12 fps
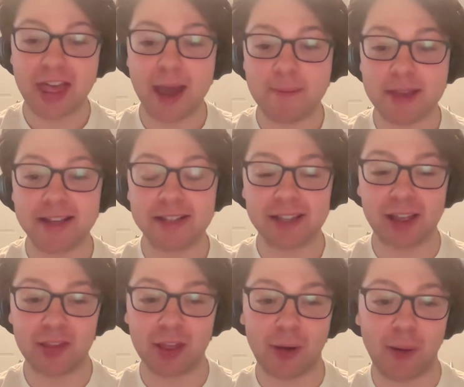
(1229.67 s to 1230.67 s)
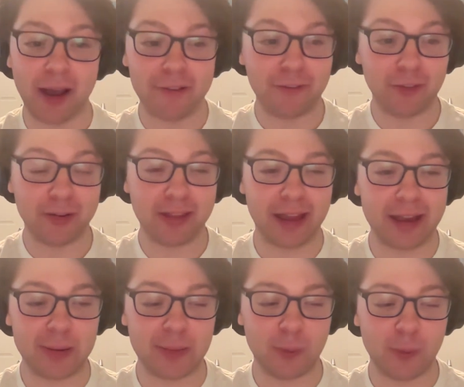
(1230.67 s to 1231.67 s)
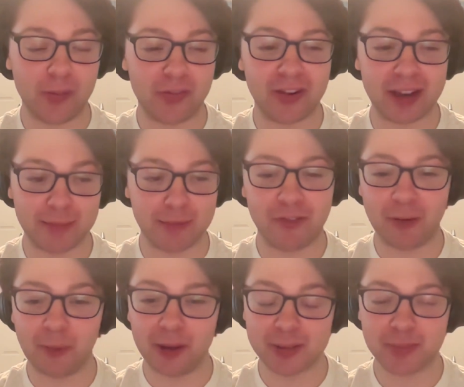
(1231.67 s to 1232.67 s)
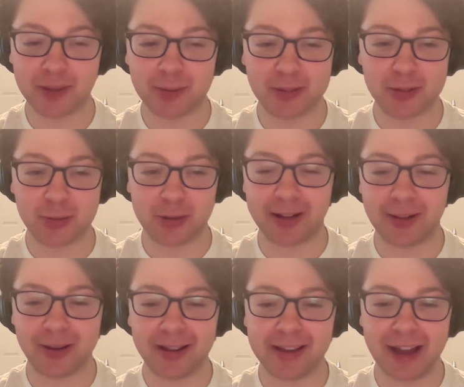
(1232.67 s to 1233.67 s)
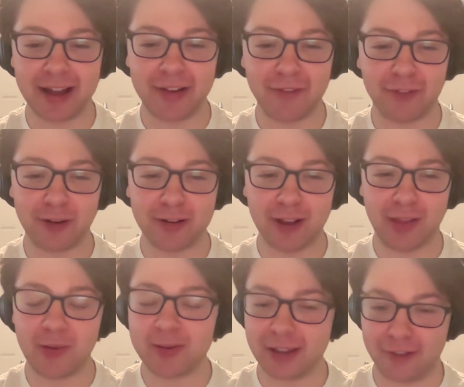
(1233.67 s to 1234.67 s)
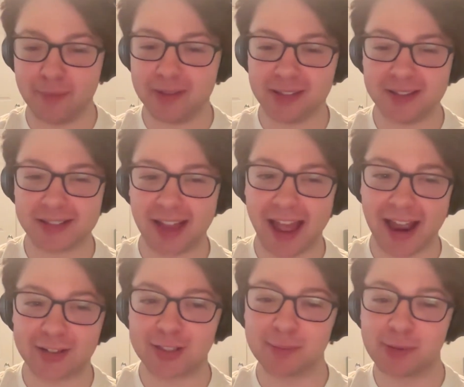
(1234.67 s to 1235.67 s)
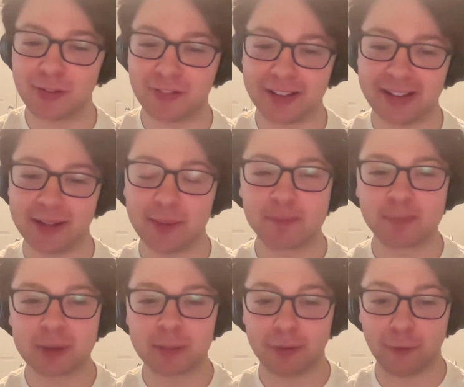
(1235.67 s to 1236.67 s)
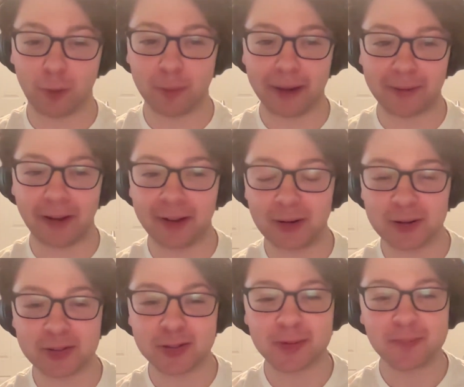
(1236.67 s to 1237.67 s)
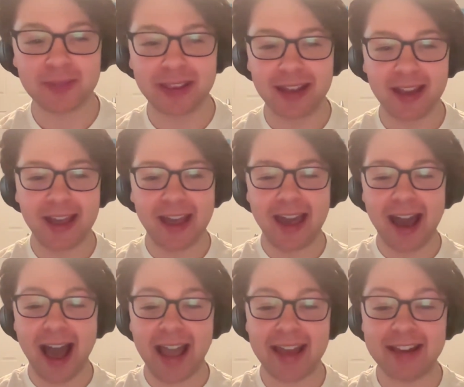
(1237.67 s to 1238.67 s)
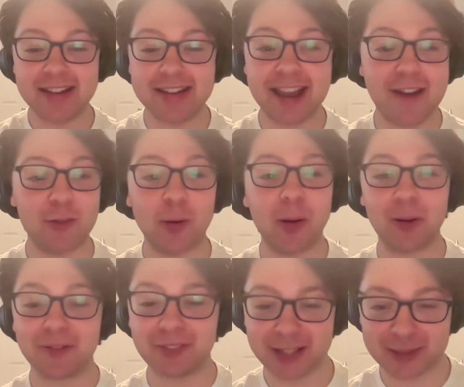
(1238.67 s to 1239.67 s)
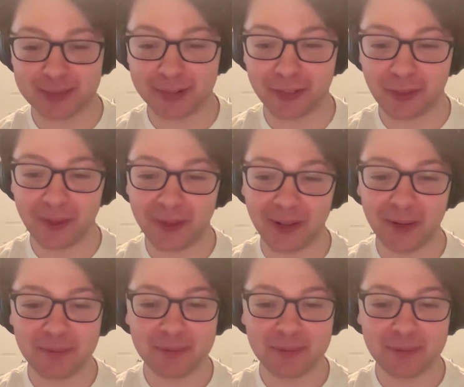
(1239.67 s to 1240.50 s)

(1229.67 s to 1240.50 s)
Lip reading: That being said, though, I forget what the name of it was, but there was a trailer I got for another Dave Bautista action movie before Bike Riders. I had never heard of this before.